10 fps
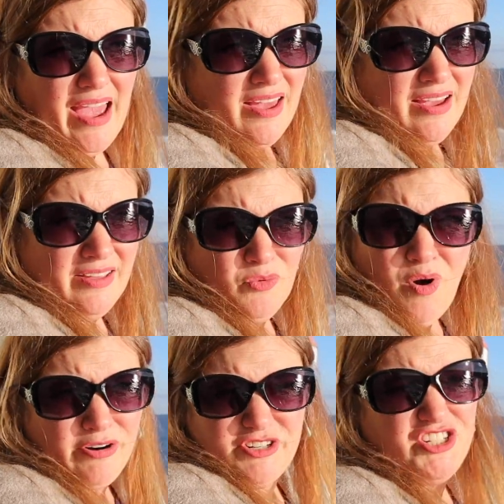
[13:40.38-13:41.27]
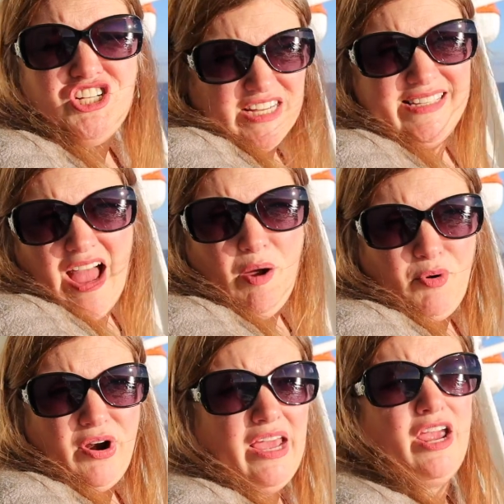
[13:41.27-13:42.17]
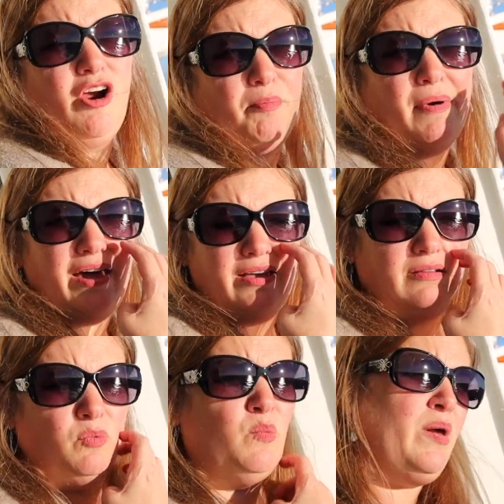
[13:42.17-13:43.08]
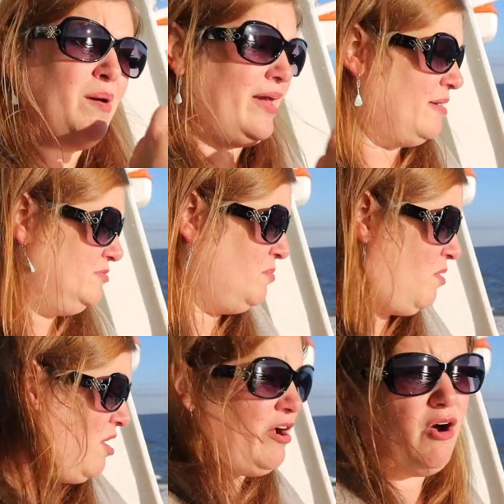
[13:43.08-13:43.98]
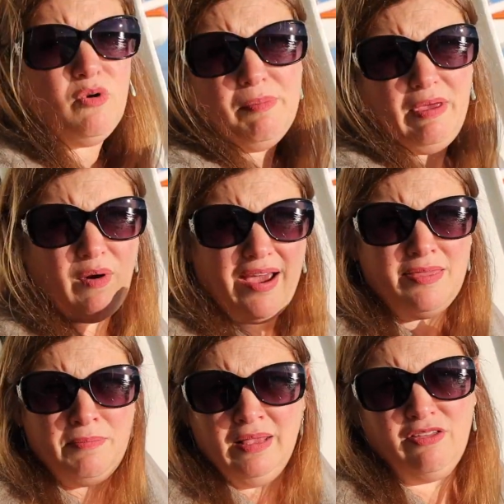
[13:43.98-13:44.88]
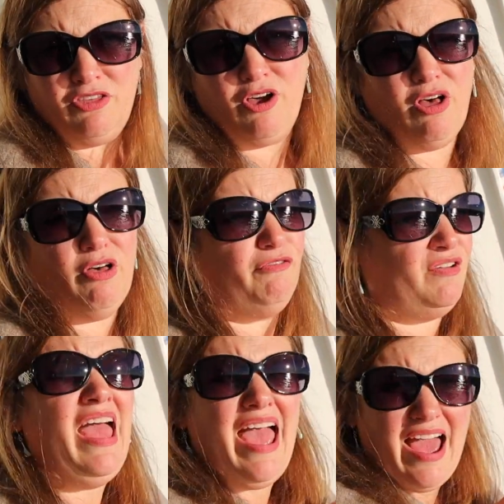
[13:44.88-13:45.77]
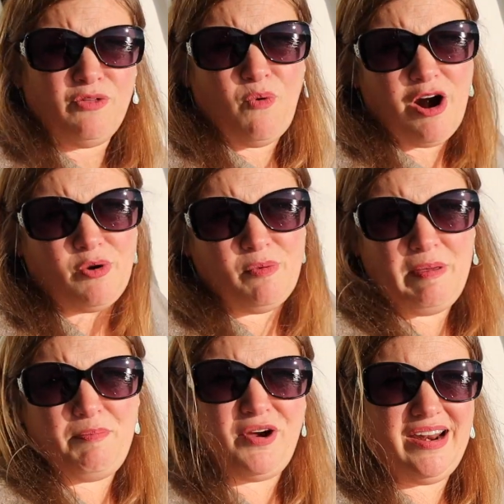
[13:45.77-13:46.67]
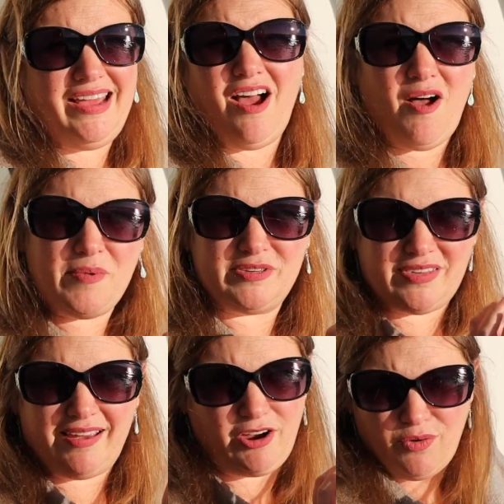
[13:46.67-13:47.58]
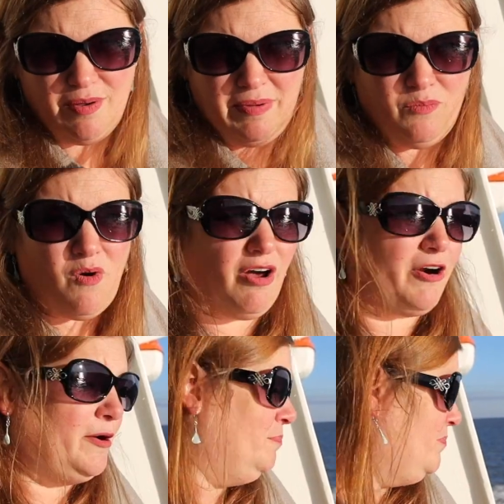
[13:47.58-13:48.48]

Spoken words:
And the water's just not pretty here. But when we wake up tomorrow, we'll be right in the middle of the Gulf, and the water will be pretty, almost like Caribbean water.